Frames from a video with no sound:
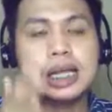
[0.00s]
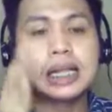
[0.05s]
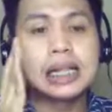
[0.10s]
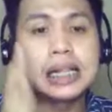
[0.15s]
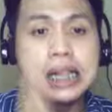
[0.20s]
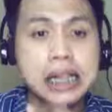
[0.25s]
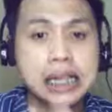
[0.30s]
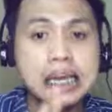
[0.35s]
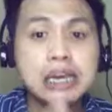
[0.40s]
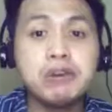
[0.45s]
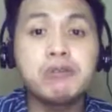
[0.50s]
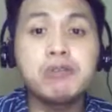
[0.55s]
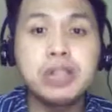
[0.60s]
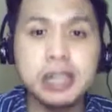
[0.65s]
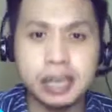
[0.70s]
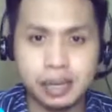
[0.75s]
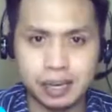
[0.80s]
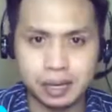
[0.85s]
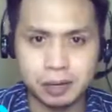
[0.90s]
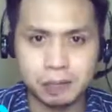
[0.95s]

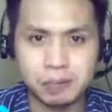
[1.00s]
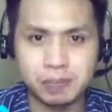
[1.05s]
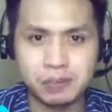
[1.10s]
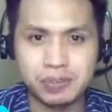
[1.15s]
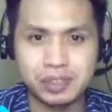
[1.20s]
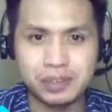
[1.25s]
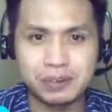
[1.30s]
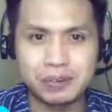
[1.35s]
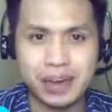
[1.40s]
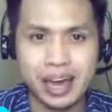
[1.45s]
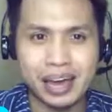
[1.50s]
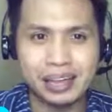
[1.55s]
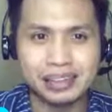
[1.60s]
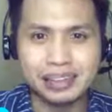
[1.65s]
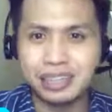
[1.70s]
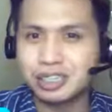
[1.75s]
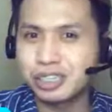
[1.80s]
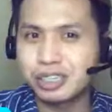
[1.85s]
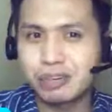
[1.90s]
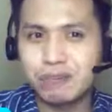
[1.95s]
clearly, right?
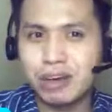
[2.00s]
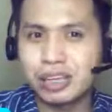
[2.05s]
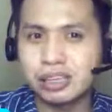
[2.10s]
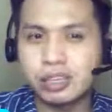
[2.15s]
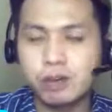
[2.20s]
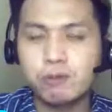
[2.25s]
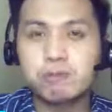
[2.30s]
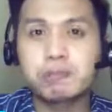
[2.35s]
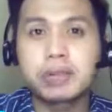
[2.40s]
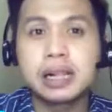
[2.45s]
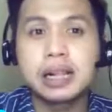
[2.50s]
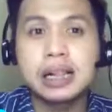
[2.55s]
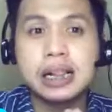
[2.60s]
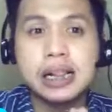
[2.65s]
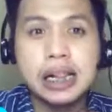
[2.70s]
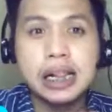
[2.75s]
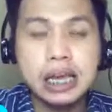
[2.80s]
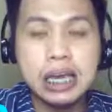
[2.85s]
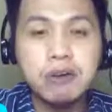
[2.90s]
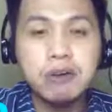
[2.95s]
That's the right term,
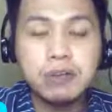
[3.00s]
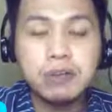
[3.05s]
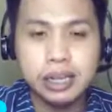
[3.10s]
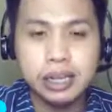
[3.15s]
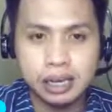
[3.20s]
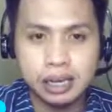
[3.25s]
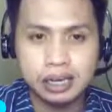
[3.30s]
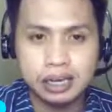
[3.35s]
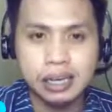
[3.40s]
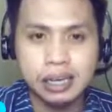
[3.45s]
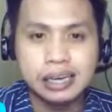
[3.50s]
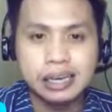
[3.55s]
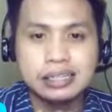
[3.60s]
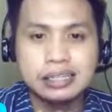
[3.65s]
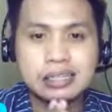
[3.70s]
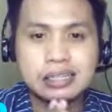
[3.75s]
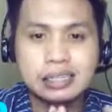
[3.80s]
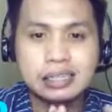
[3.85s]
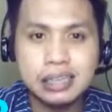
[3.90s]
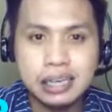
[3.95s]
clearly
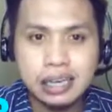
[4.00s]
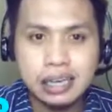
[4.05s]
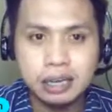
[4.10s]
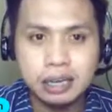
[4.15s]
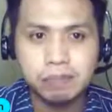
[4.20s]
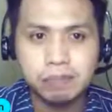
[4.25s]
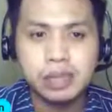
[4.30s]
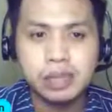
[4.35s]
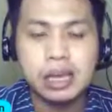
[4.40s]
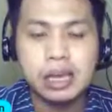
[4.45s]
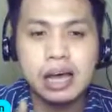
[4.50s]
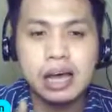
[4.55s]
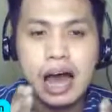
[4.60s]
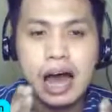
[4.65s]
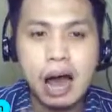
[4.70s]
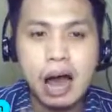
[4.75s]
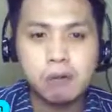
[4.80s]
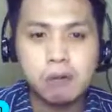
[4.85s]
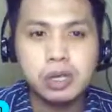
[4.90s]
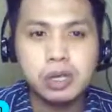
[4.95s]
see
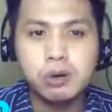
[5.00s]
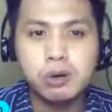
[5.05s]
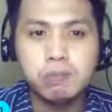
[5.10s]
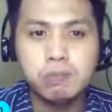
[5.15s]
how the